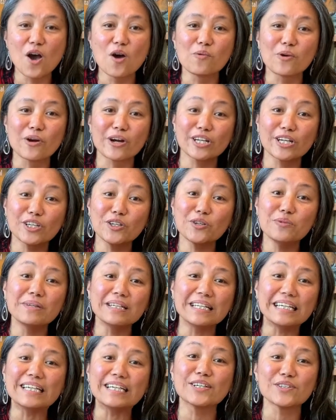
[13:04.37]
We're a human
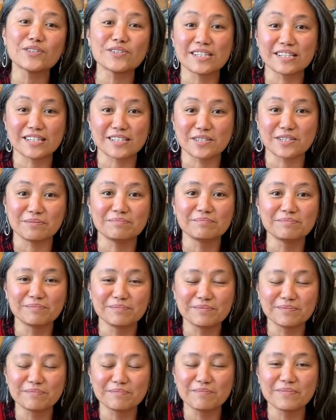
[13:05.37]
ecosystem,
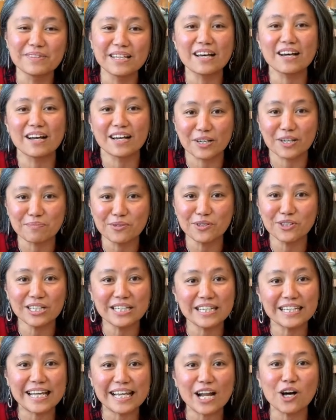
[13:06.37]
a
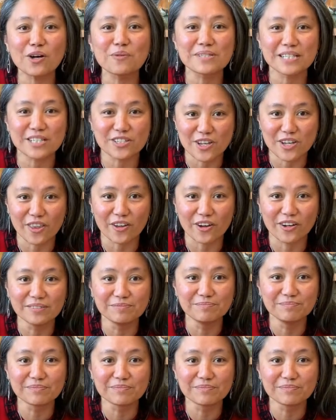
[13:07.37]
community that helps each other.